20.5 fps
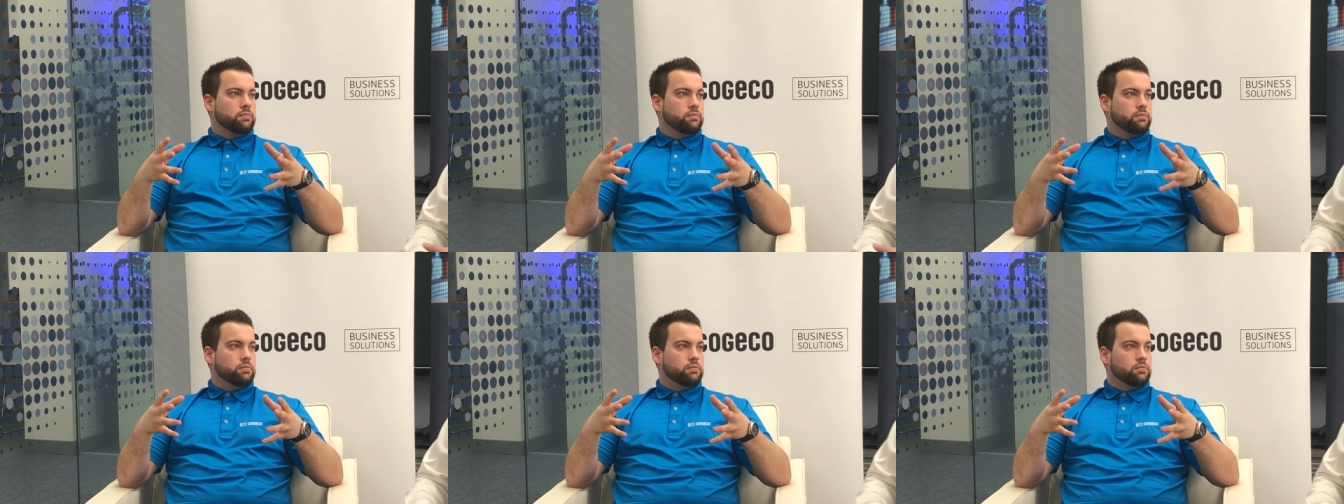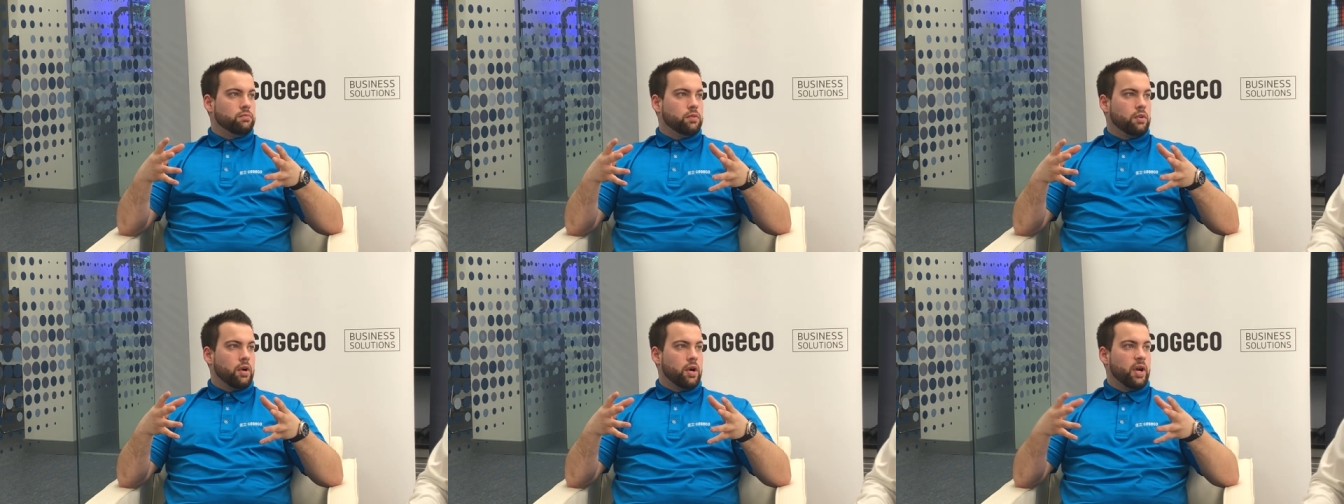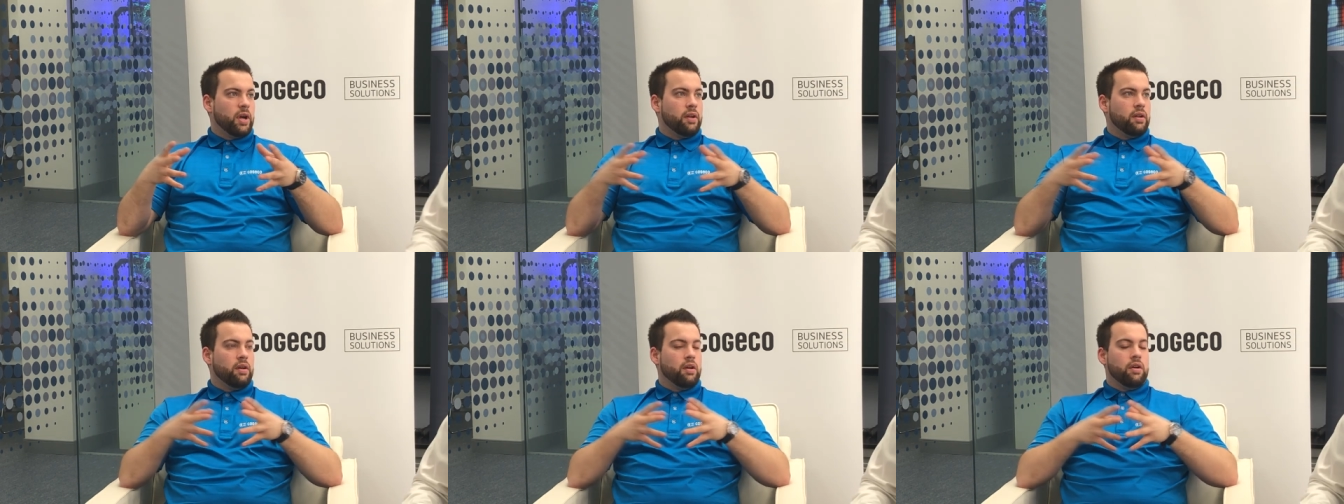Okay.
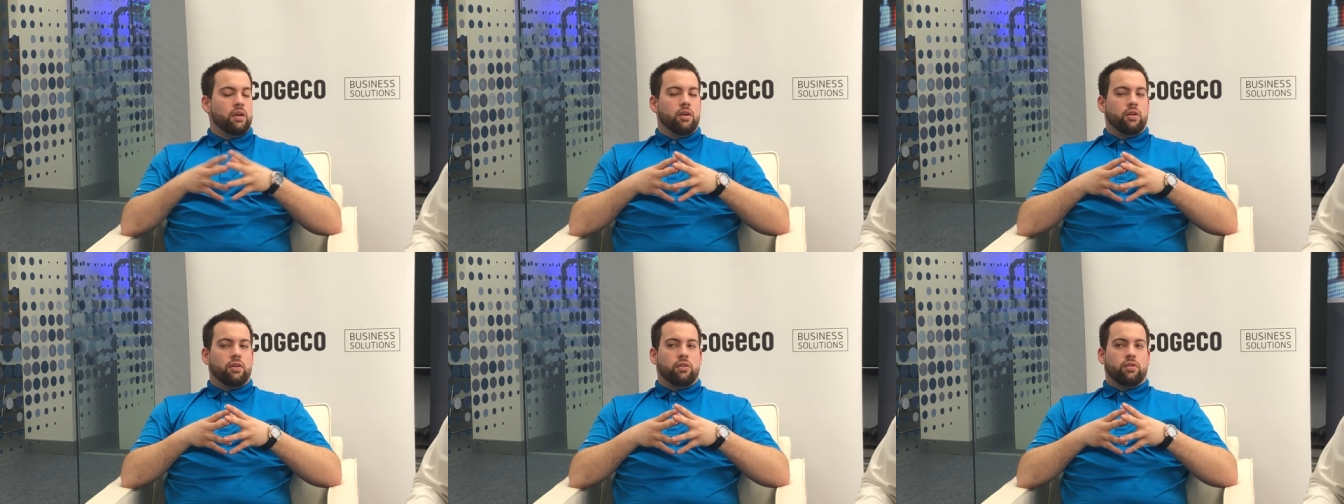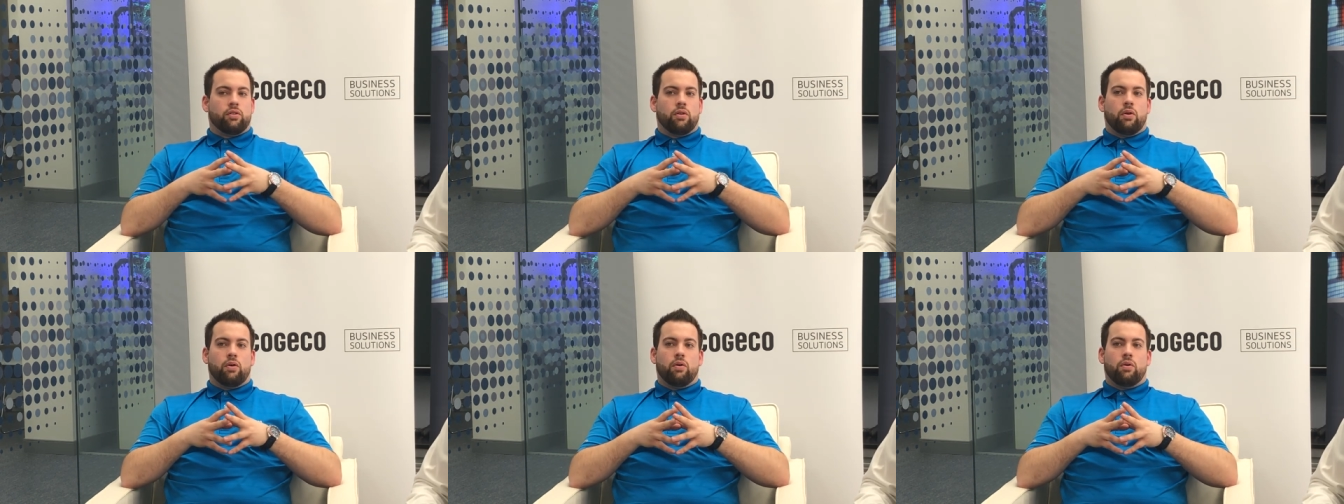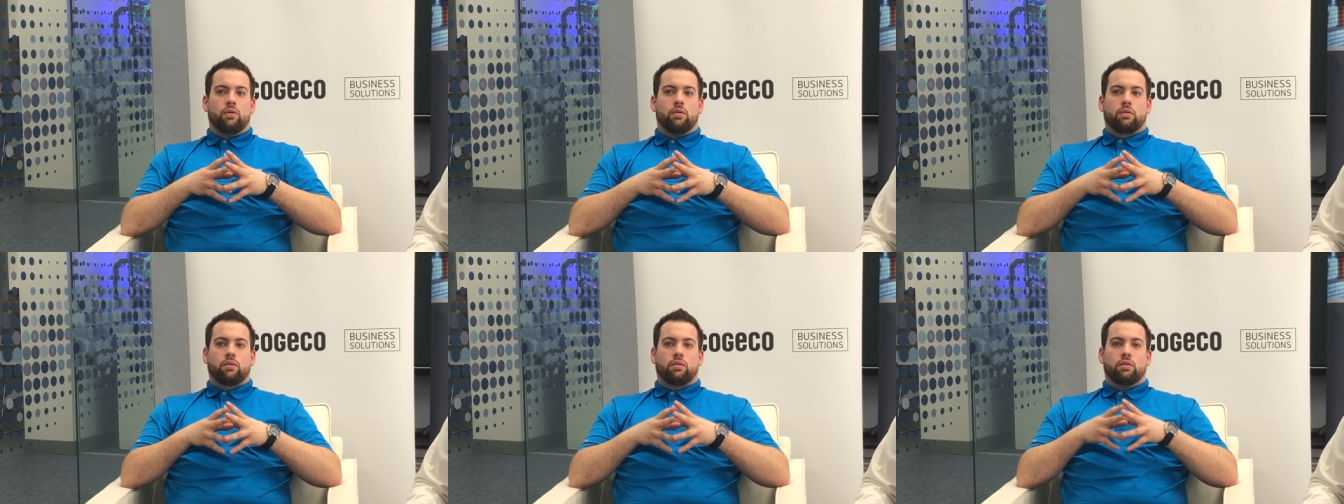Right?
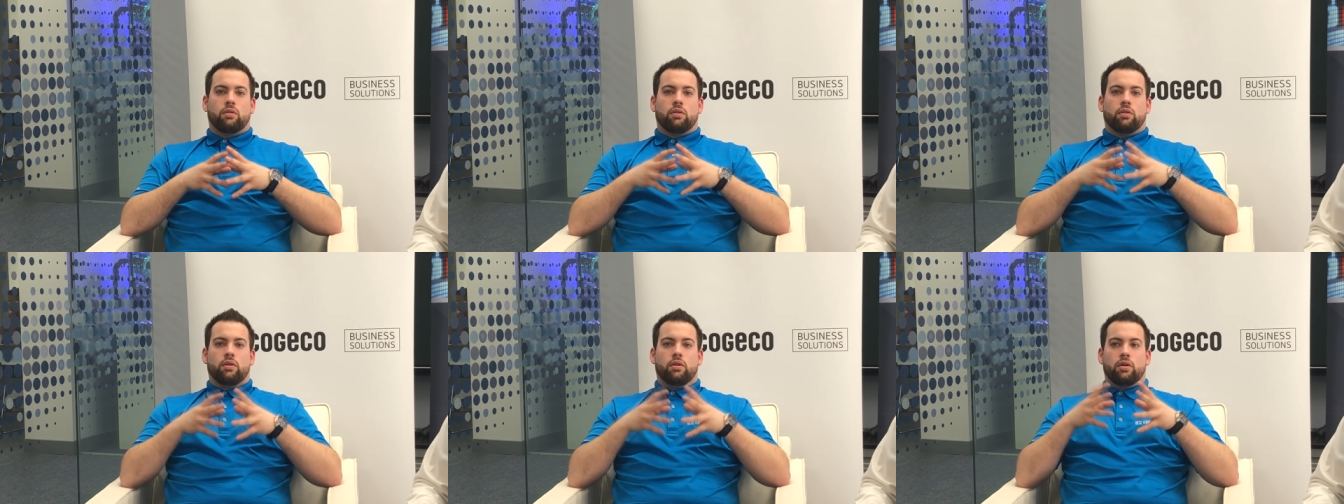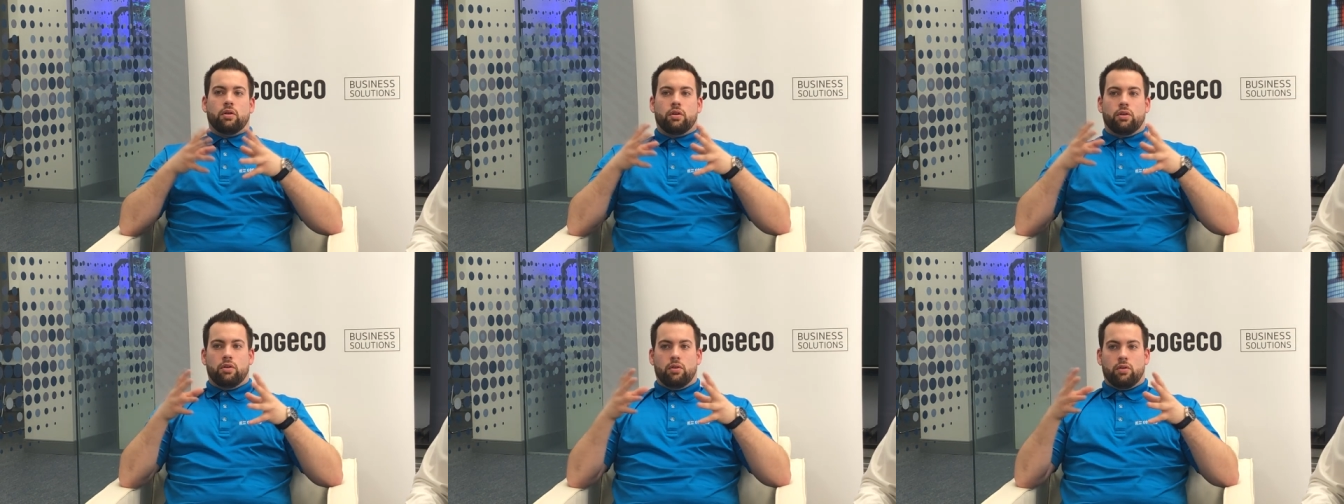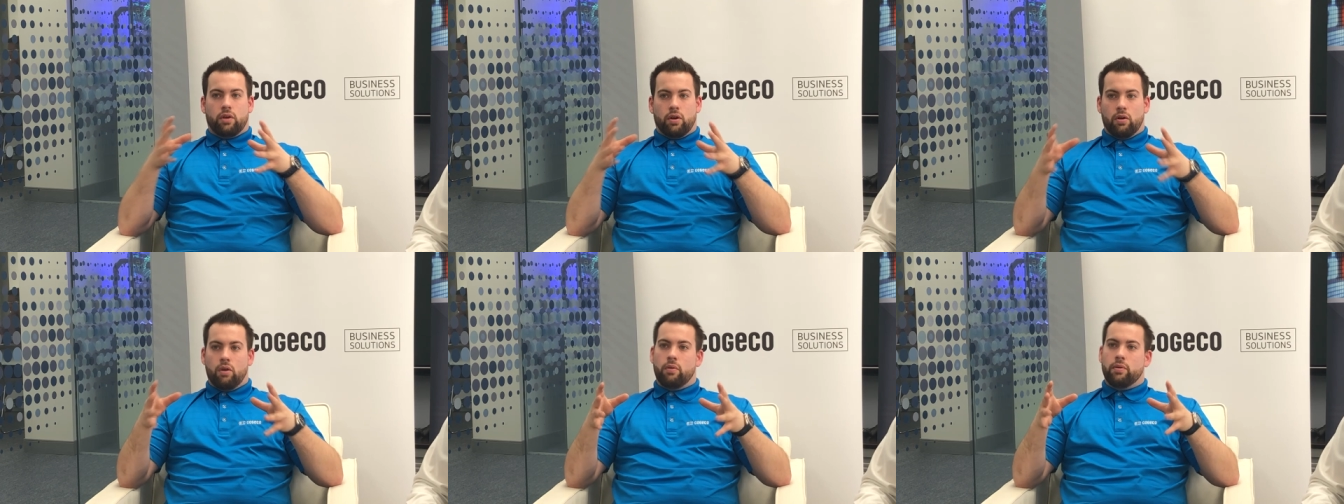So
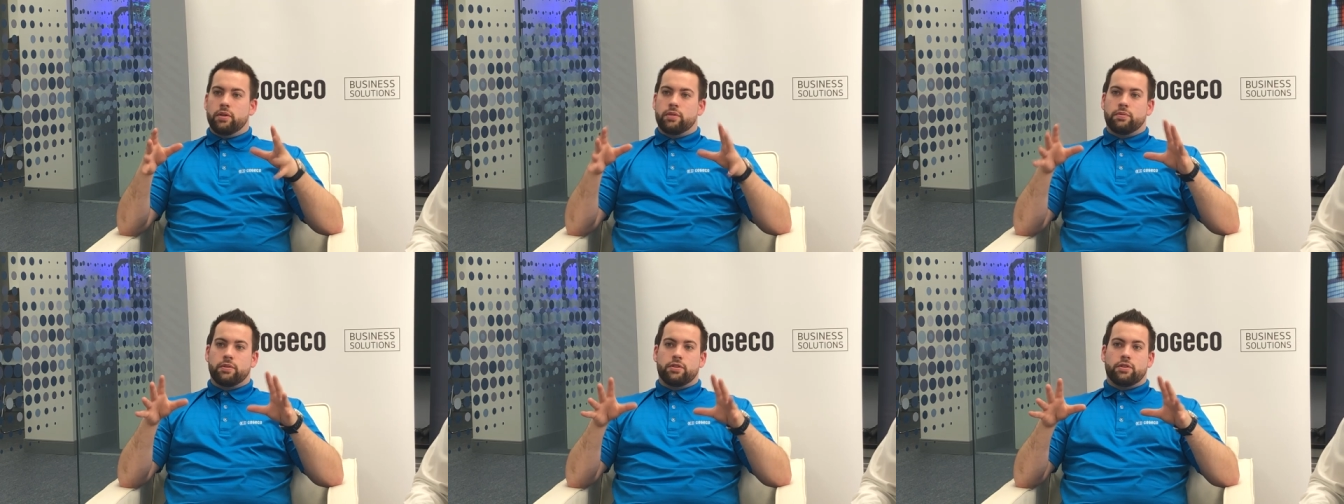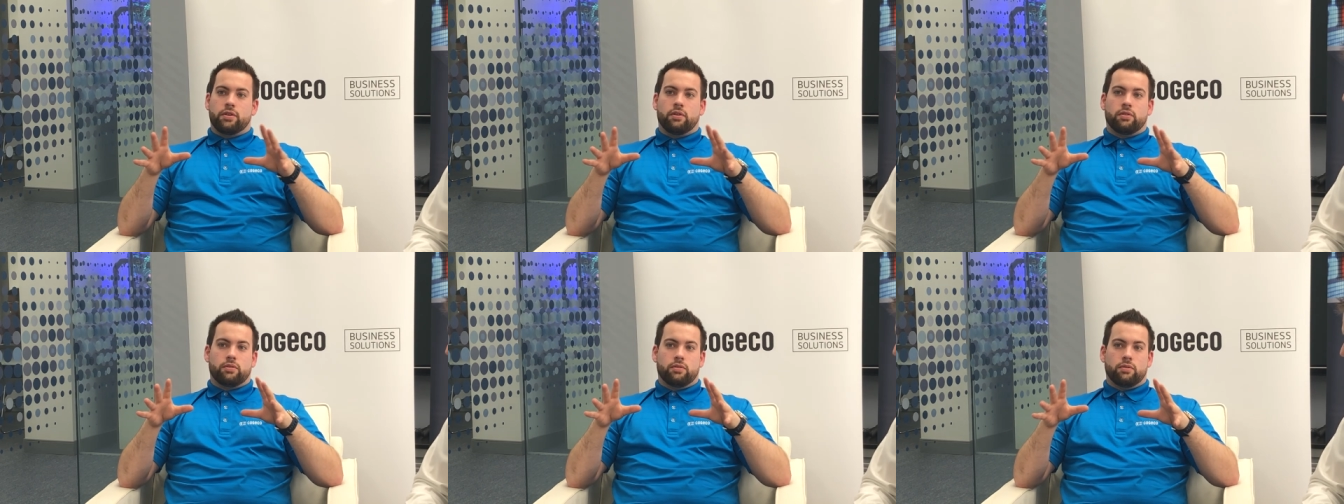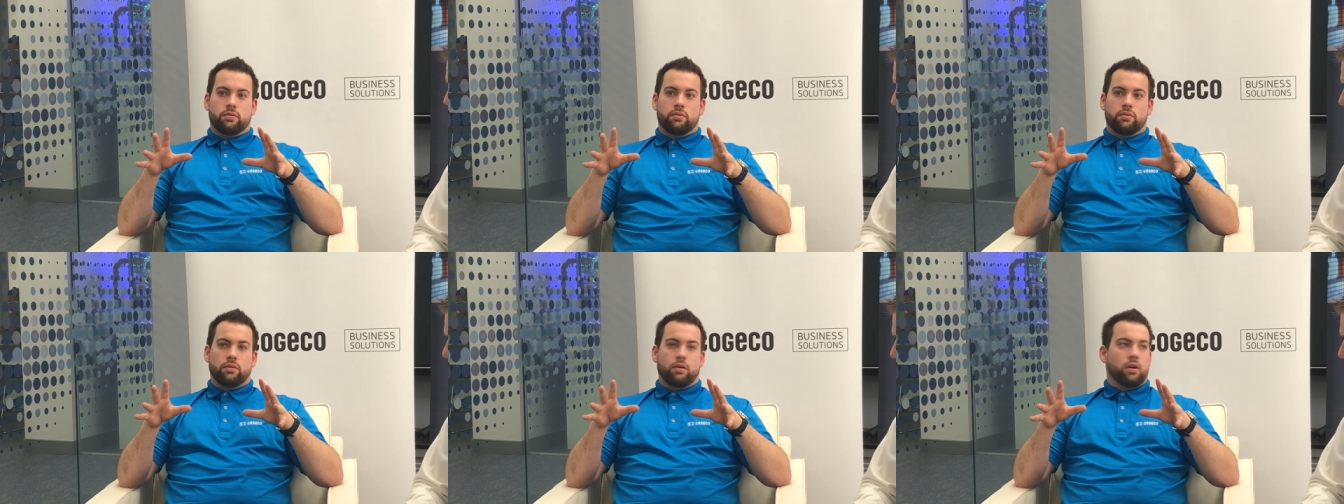you can always reach out
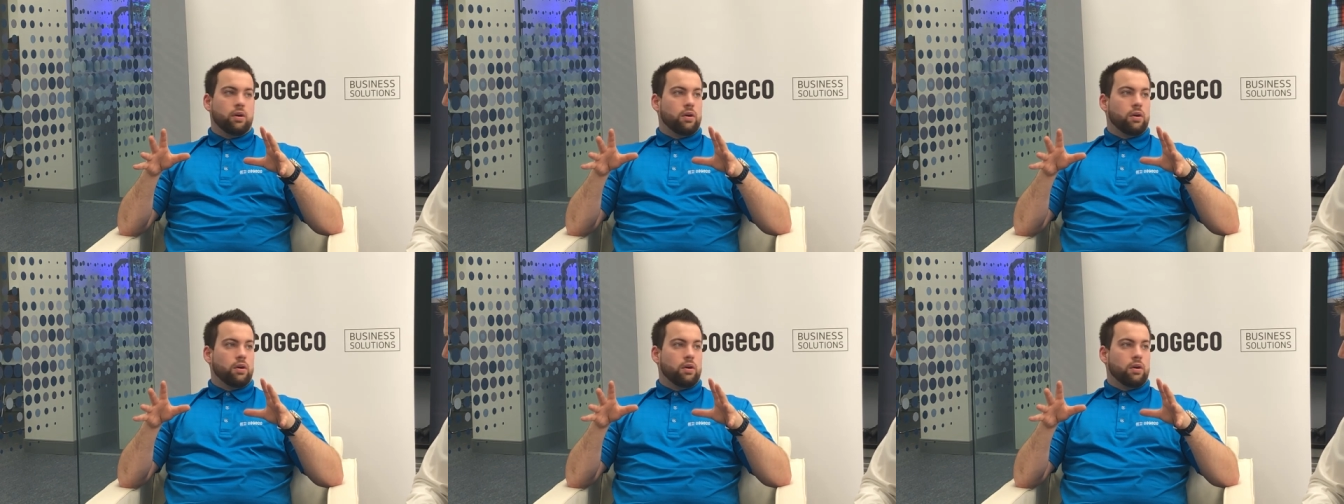to